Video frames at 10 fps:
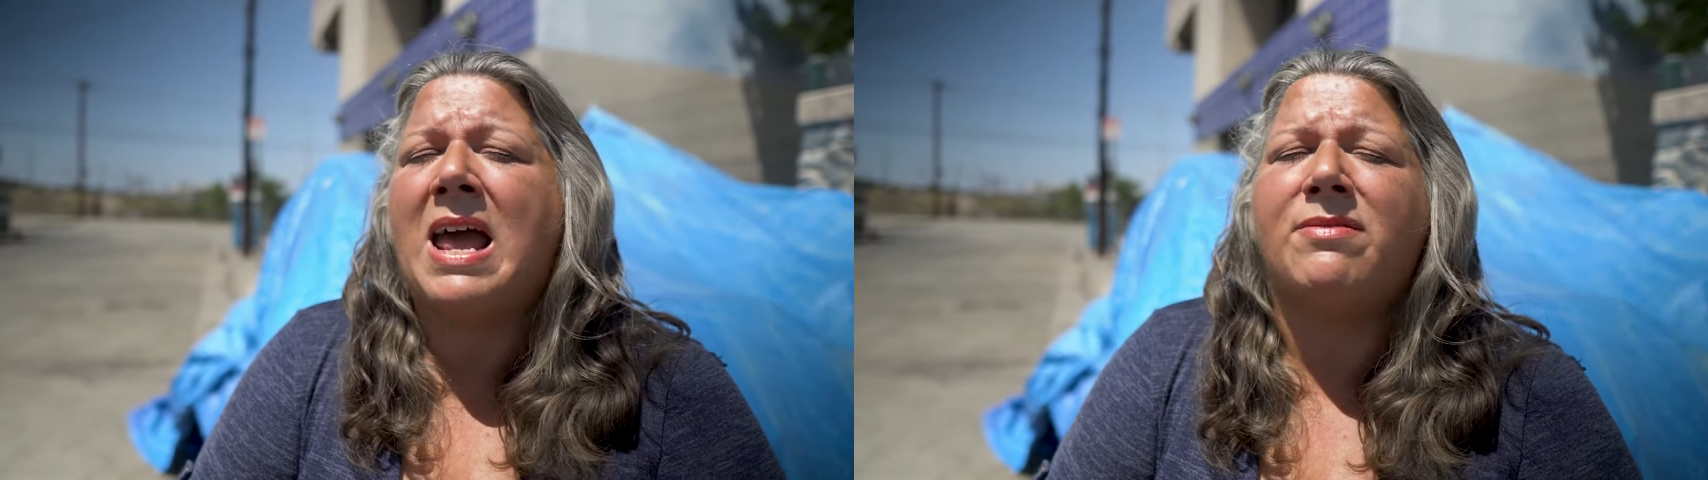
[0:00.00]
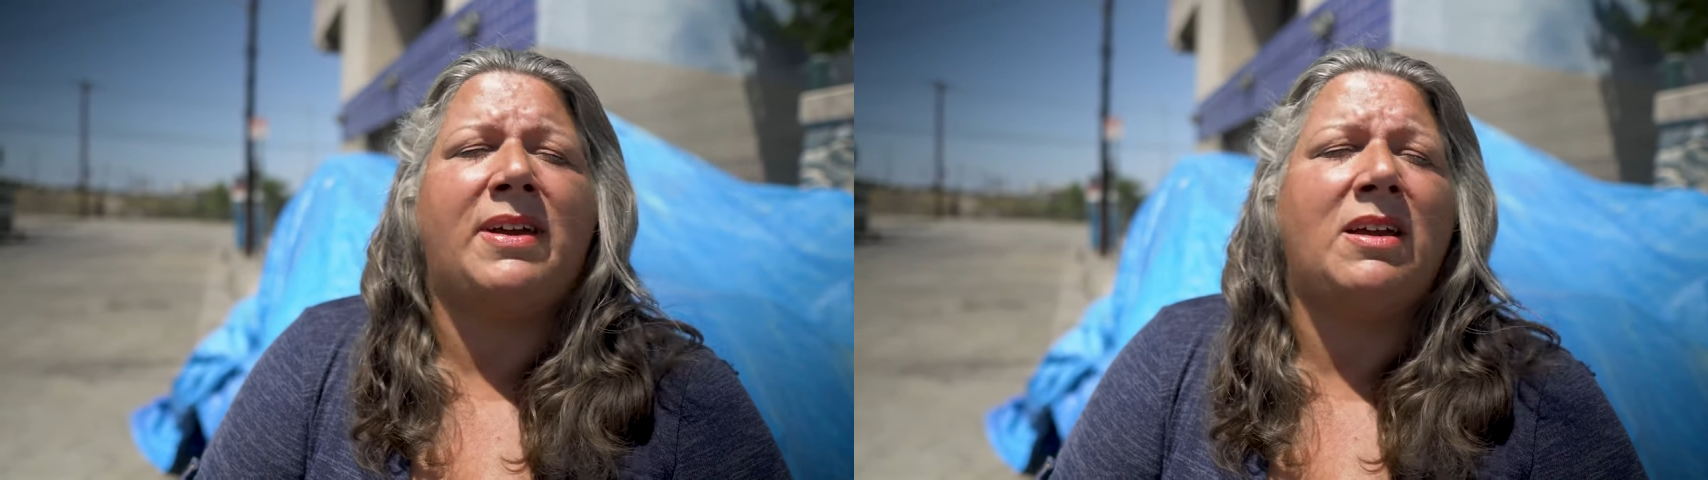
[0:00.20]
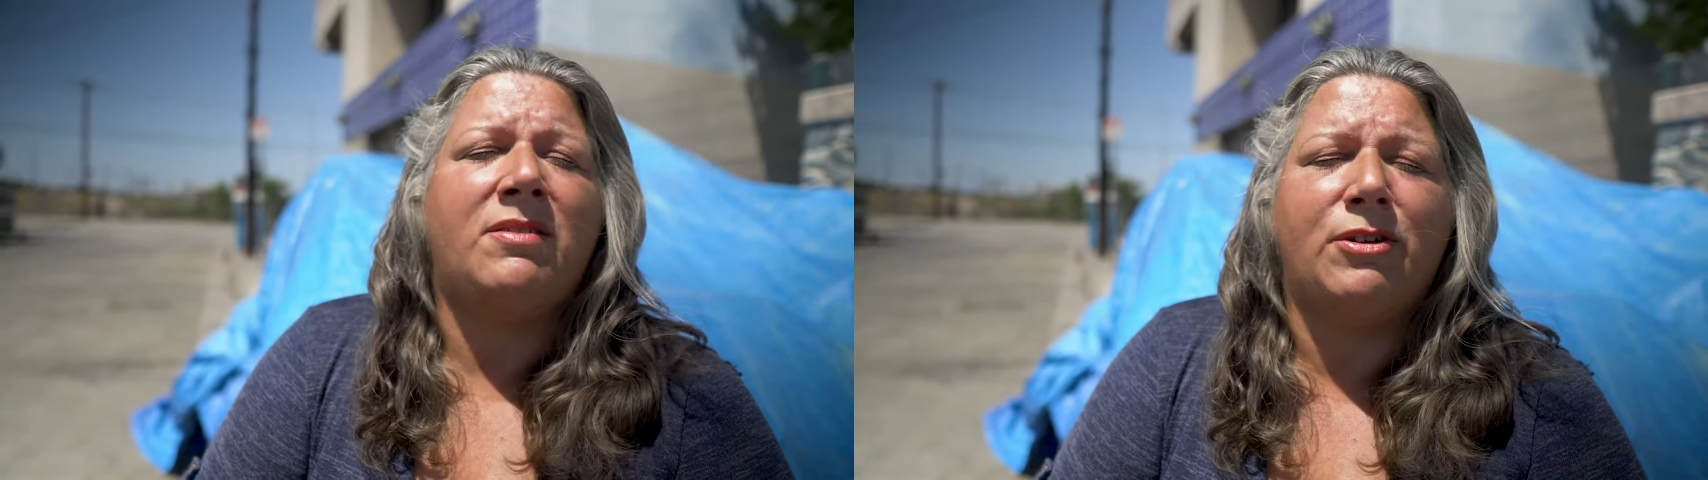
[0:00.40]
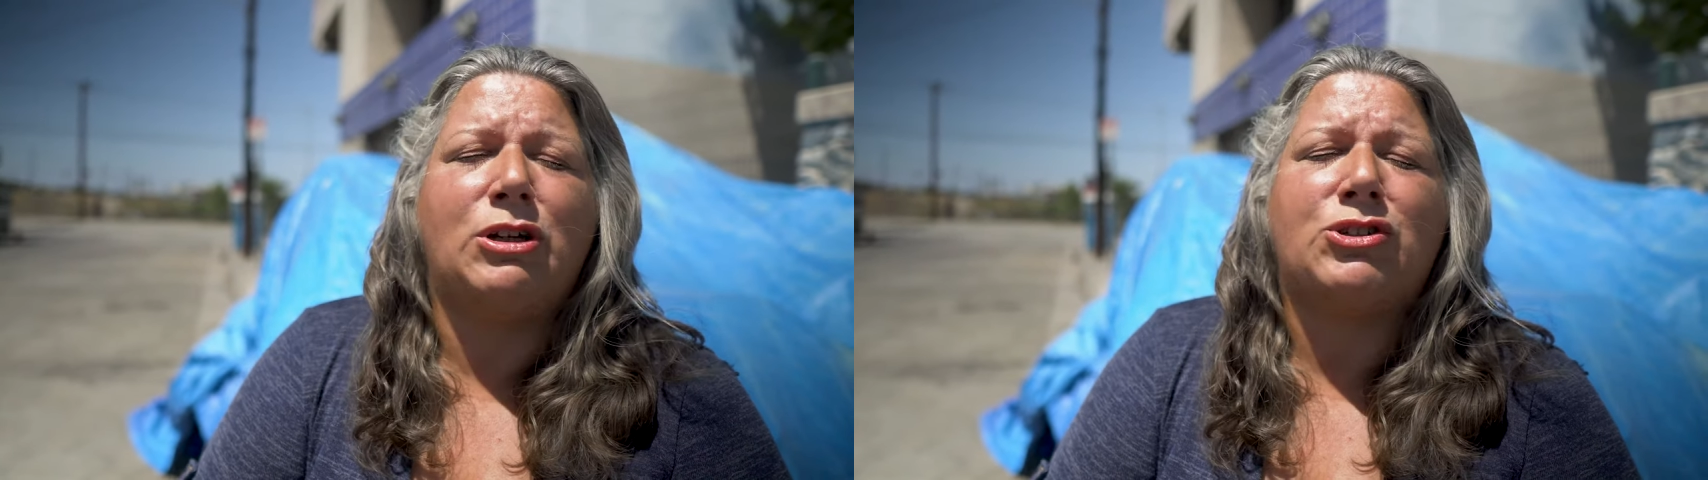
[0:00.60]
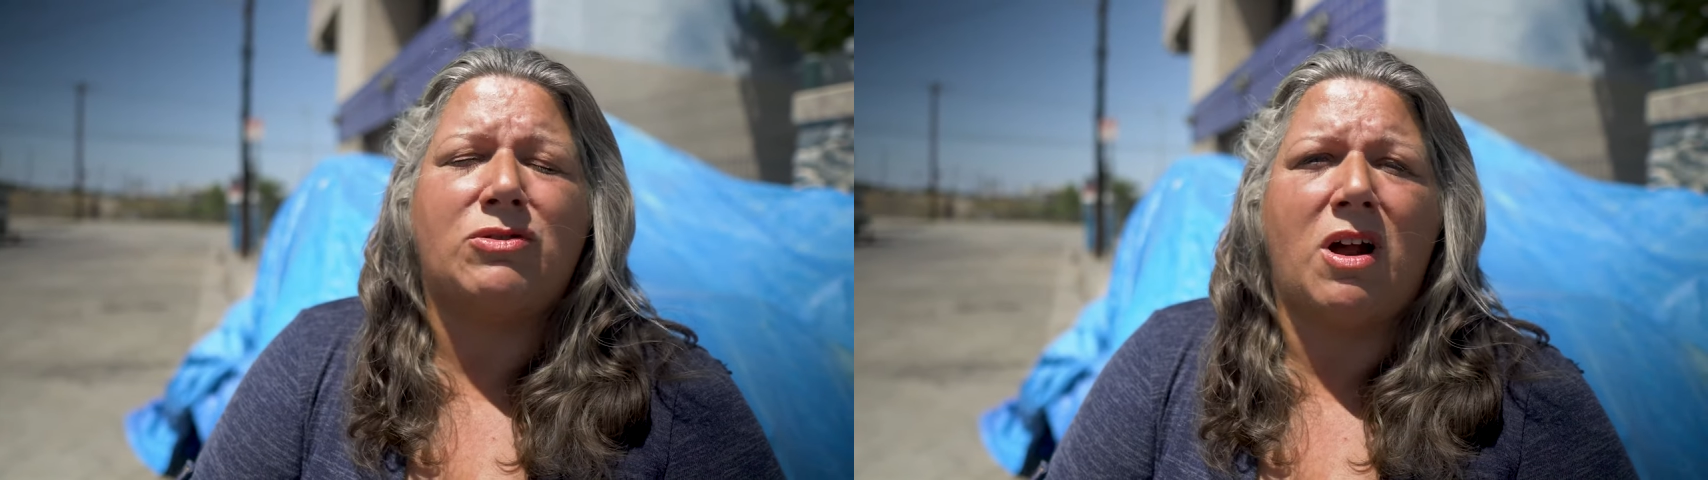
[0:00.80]
advocate
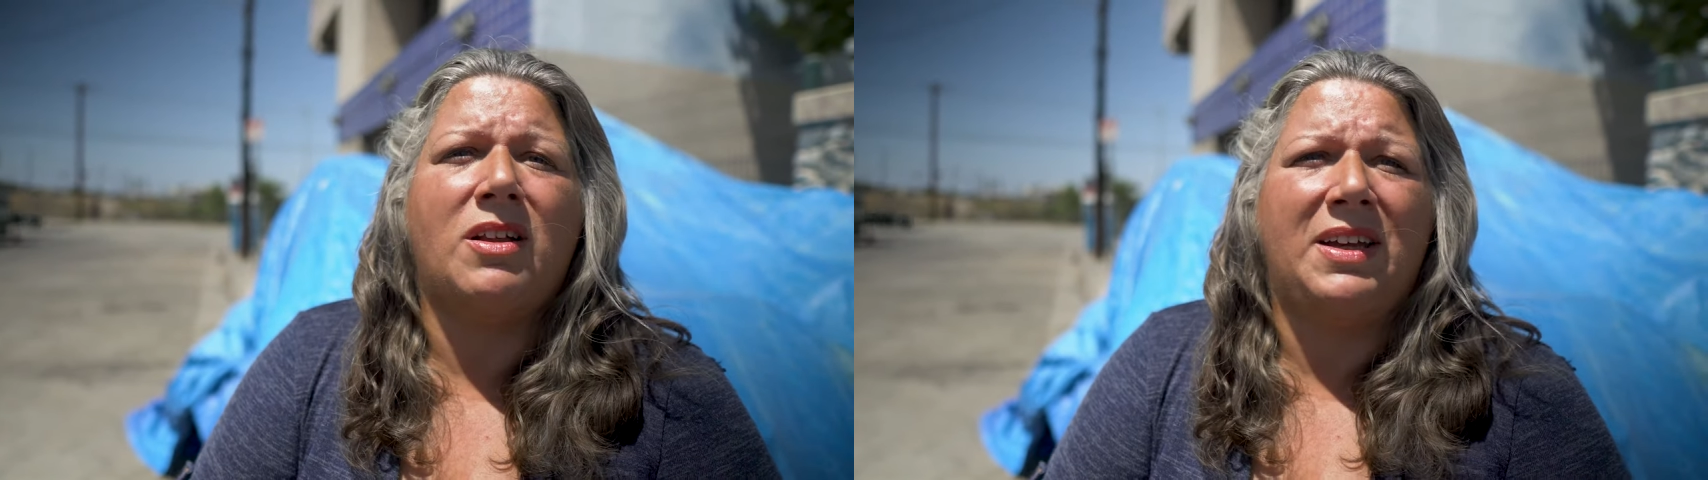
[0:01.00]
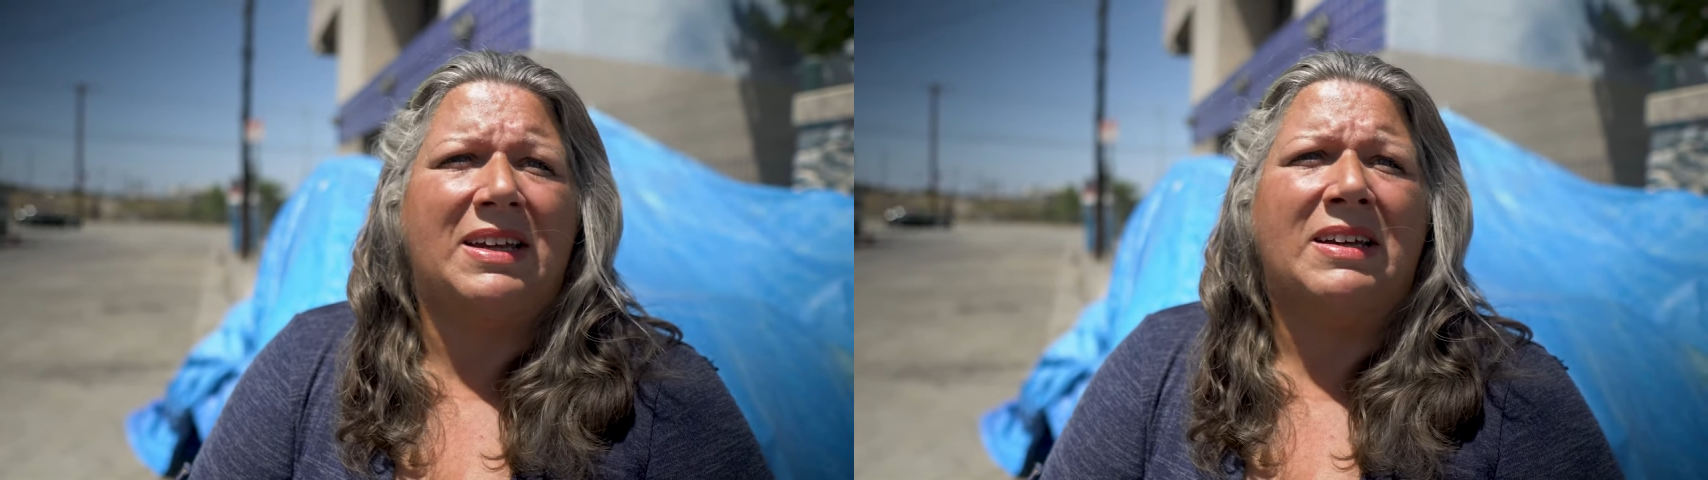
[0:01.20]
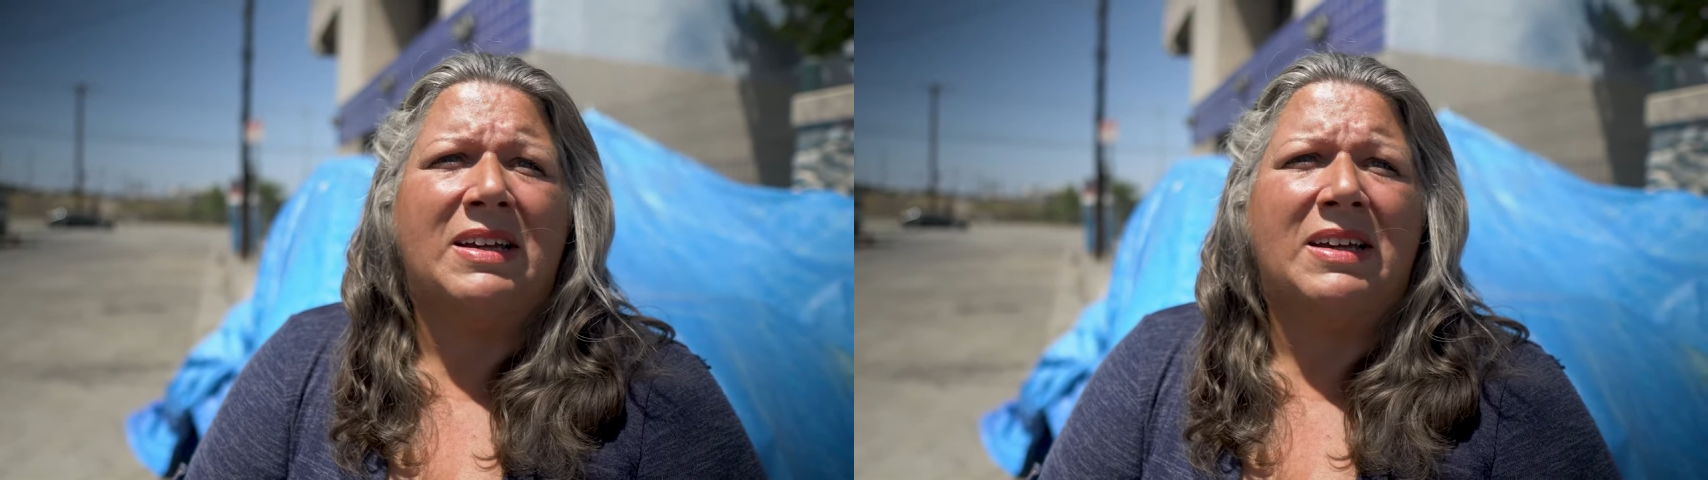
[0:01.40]
very strongly